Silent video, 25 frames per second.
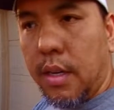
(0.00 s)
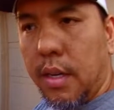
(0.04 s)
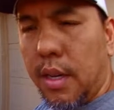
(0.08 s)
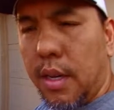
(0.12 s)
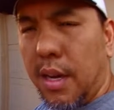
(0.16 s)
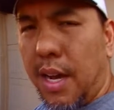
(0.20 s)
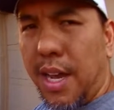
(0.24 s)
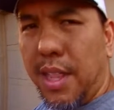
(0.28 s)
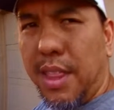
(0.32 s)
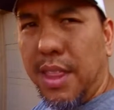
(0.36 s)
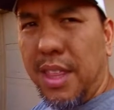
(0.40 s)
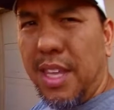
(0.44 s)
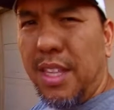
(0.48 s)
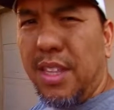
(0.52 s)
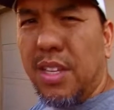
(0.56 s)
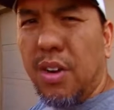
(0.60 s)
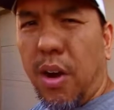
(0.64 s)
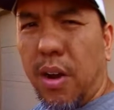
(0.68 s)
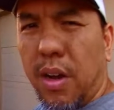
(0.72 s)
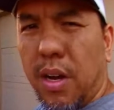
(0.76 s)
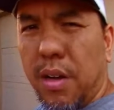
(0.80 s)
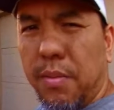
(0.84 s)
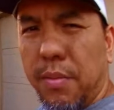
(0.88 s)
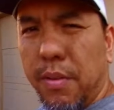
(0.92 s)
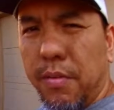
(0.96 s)
I think they all
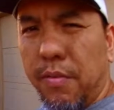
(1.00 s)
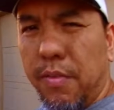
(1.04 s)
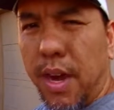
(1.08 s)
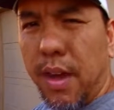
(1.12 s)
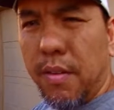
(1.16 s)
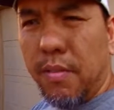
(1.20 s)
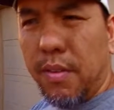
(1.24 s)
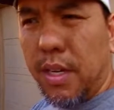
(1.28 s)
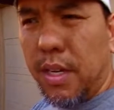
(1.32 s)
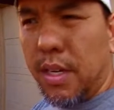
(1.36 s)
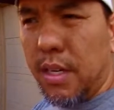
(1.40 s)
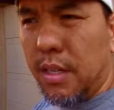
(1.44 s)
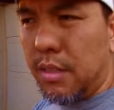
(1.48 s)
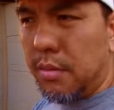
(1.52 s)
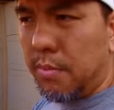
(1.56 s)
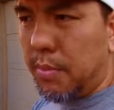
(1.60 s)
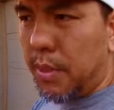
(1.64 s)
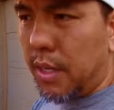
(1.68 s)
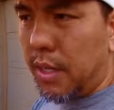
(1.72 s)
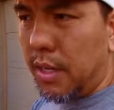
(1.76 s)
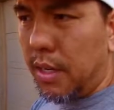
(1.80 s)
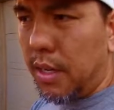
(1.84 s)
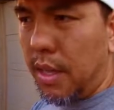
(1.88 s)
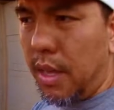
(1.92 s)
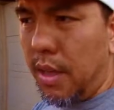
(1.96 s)
come in 5 lugs,
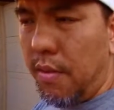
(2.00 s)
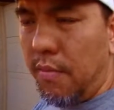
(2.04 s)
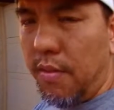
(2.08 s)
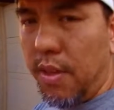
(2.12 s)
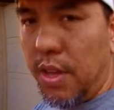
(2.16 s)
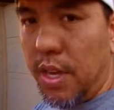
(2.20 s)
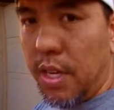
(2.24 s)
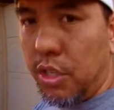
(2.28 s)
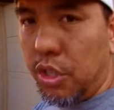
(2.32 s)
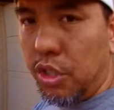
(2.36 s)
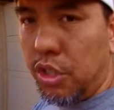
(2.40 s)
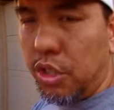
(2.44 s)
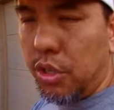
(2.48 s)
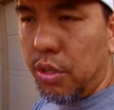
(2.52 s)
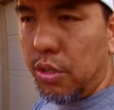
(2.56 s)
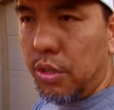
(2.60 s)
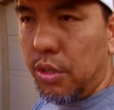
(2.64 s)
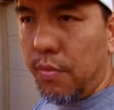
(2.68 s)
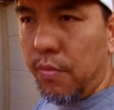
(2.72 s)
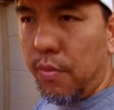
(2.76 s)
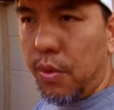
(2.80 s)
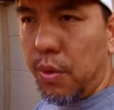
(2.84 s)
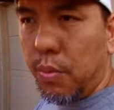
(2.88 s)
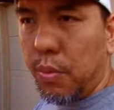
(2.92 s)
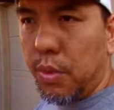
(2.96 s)
but if you get to choose, if
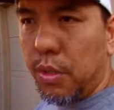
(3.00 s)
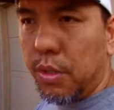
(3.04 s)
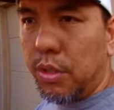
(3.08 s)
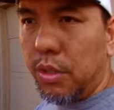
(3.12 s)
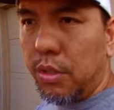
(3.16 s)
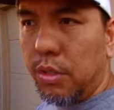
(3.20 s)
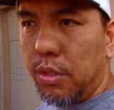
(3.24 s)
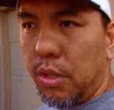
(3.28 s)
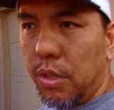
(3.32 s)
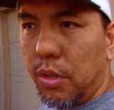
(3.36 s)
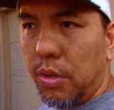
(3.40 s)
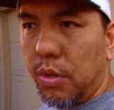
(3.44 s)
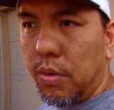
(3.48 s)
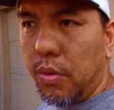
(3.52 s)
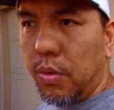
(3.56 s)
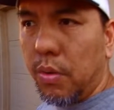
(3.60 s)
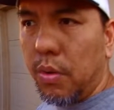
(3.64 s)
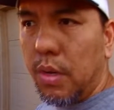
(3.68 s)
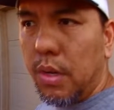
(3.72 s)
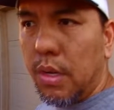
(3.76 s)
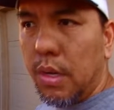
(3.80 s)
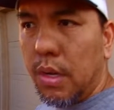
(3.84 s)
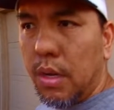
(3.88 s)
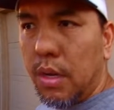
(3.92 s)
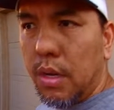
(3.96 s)
you were to do
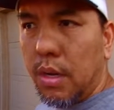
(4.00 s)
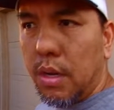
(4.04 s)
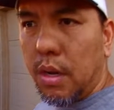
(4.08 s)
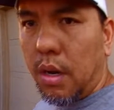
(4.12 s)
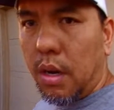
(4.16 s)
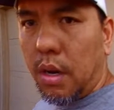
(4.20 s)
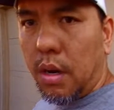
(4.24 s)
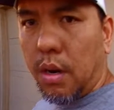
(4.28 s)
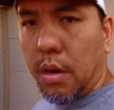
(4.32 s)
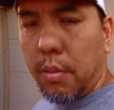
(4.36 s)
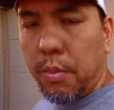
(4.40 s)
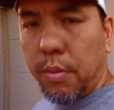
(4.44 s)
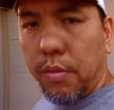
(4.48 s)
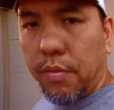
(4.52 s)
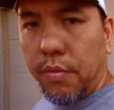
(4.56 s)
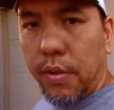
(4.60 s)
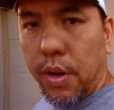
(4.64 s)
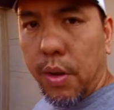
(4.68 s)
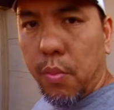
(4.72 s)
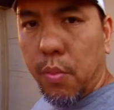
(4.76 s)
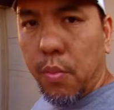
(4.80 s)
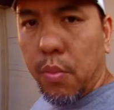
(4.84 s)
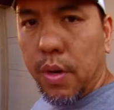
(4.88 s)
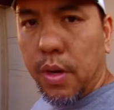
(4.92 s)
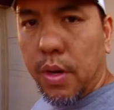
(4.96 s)
a Harbor Freight
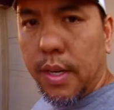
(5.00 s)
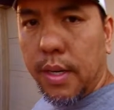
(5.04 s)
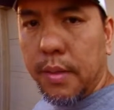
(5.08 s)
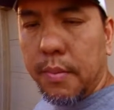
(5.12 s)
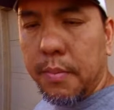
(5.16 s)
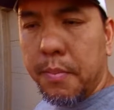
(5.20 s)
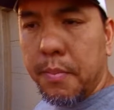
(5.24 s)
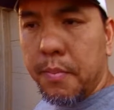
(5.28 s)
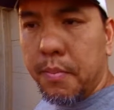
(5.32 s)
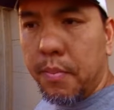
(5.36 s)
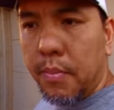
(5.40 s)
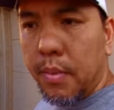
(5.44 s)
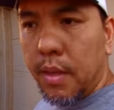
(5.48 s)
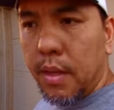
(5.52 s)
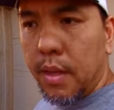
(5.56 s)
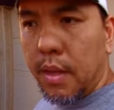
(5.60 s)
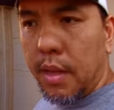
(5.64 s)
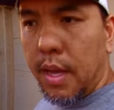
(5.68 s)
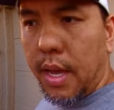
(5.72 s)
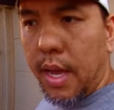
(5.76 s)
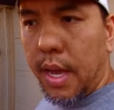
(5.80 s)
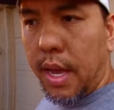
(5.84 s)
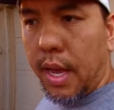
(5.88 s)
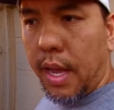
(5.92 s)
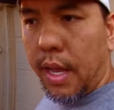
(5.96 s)
one
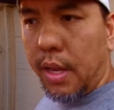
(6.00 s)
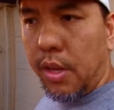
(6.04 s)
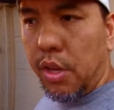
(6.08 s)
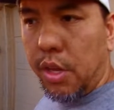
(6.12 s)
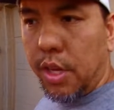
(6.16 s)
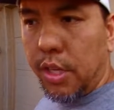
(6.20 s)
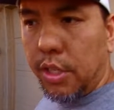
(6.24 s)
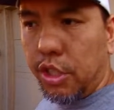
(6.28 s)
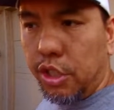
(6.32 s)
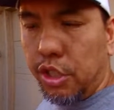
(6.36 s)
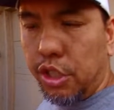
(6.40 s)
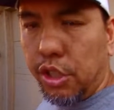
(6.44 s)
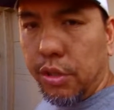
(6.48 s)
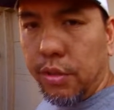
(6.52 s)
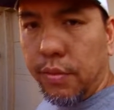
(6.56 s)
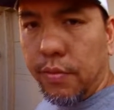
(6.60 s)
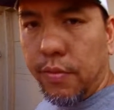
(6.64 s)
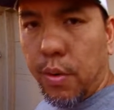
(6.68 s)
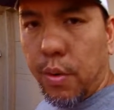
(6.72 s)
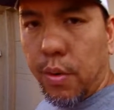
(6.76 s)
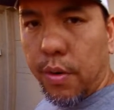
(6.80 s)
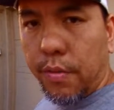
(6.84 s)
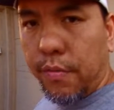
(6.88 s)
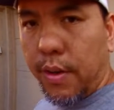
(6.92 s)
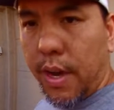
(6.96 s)
and you get to choose
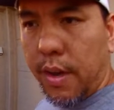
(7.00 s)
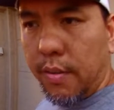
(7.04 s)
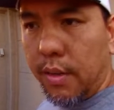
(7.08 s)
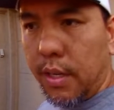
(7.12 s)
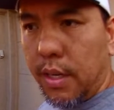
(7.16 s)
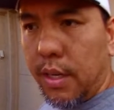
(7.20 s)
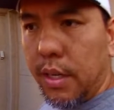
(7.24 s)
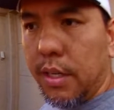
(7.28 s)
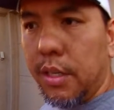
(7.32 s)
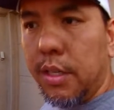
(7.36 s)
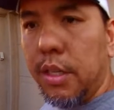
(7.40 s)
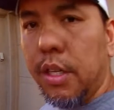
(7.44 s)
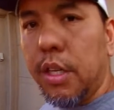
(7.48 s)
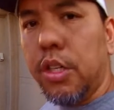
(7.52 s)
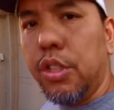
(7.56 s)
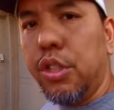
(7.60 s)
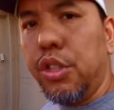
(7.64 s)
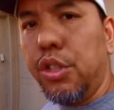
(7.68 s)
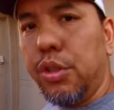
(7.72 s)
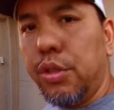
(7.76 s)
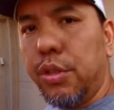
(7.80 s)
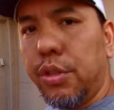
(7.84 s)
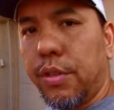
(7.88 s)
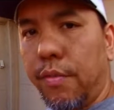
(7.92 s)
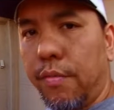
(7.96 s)
4 or 5 lugs,
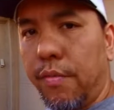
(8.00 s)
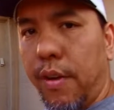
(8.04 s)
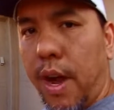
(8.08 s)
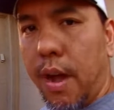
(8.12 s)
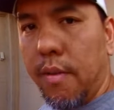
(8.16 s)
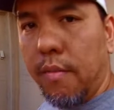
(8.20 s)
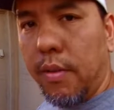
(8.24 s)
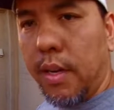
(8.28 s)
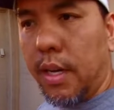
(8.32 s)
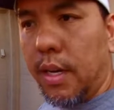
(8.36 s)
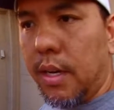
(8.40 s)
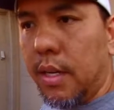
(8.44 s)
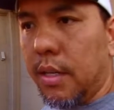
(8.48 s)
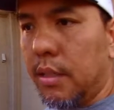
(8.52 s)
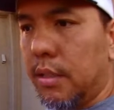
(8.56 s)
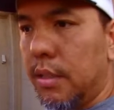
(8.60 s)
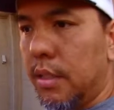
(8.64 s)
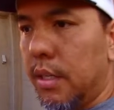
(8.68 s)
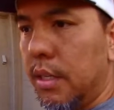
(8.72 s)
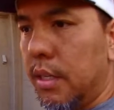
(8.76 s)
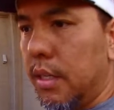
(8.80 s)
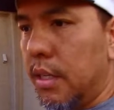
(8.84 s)
choose the 5 lugs.